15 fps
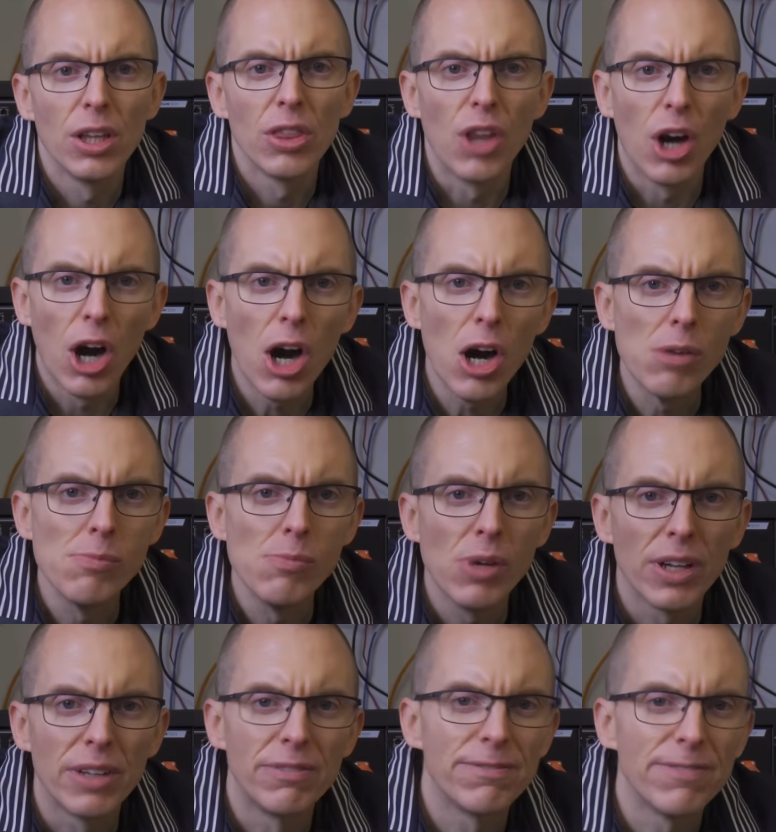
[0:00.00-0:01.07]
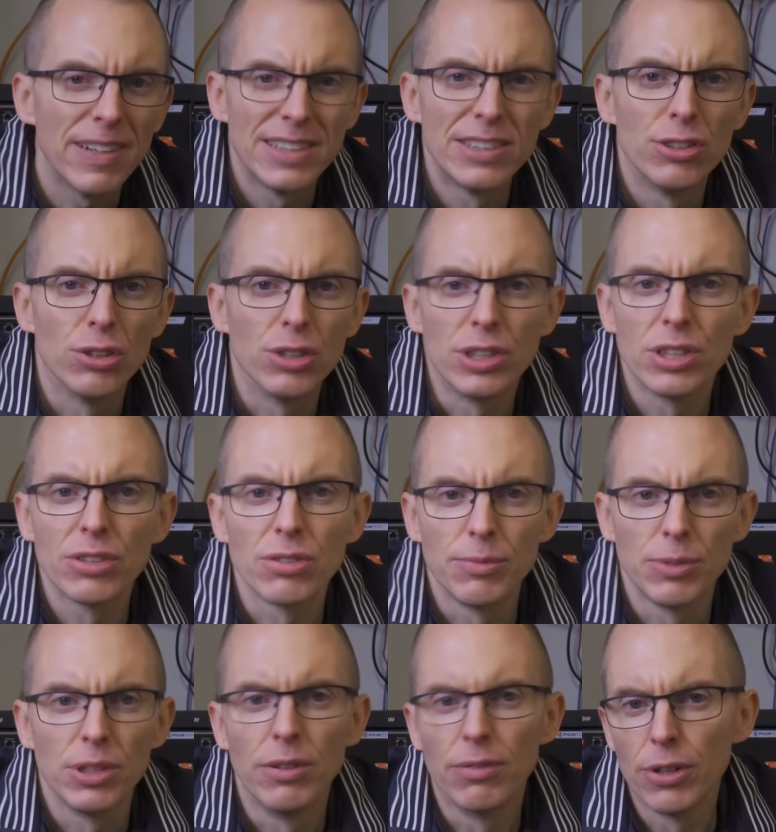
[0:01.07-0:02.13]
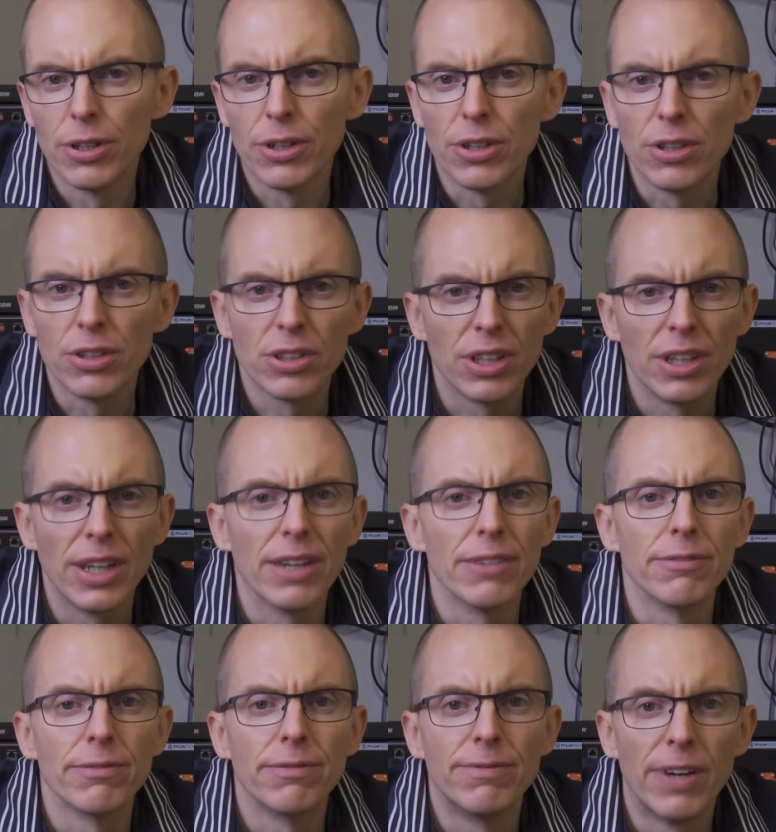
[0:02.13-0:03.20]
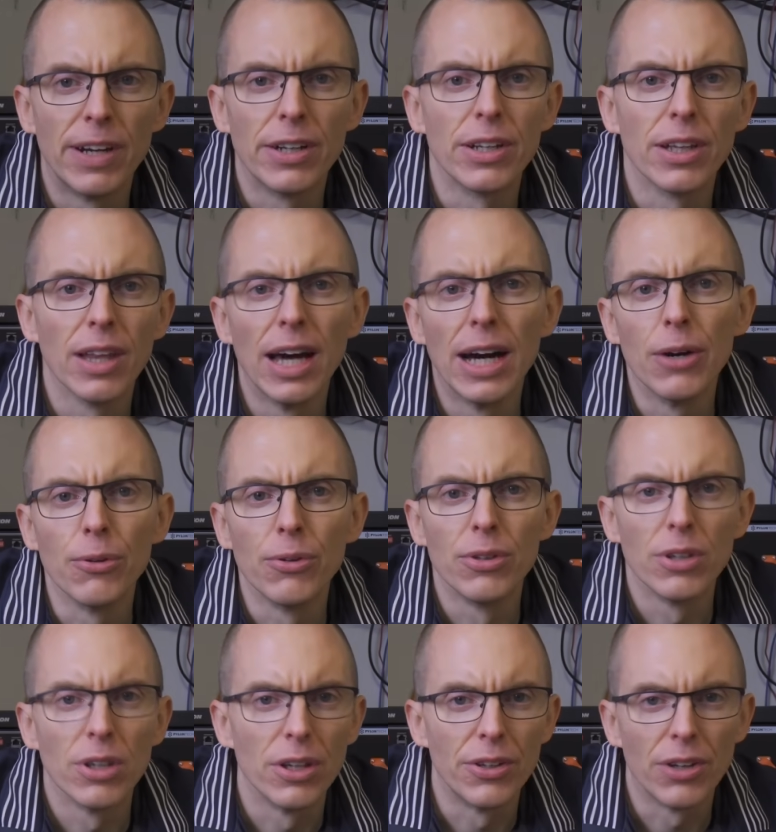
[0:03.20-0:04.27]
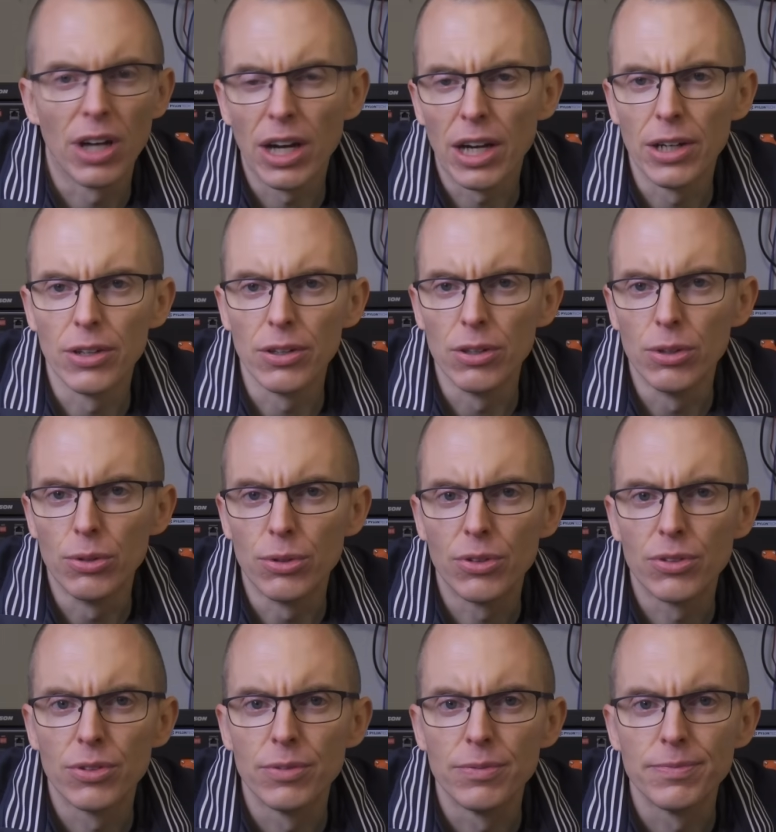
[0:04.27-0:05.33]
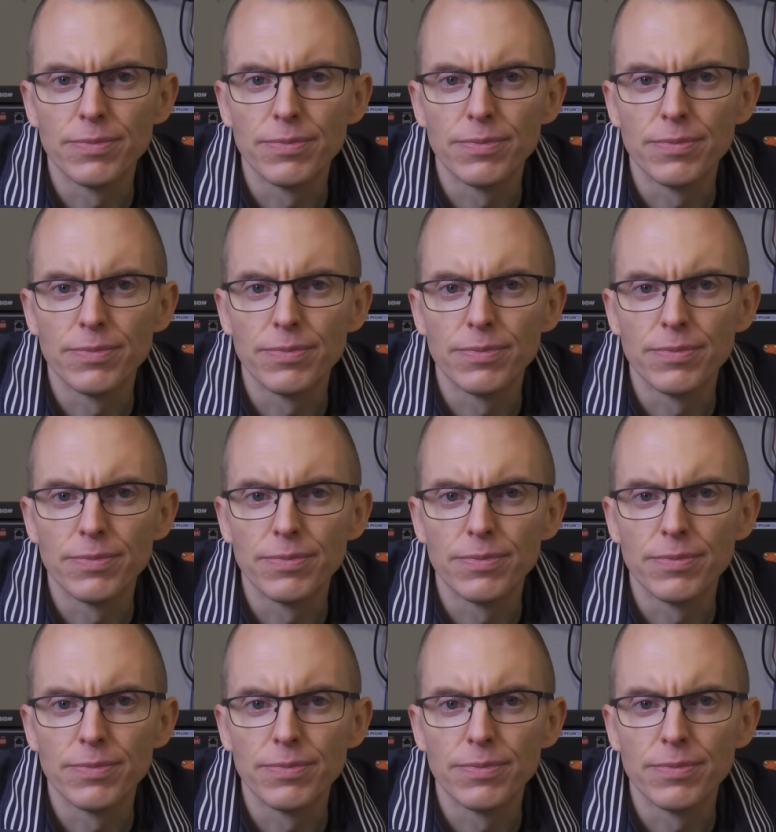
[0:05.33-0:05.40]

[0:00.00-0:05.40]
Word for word: The hum and fan noise from the inverters can get very loud under higher loads.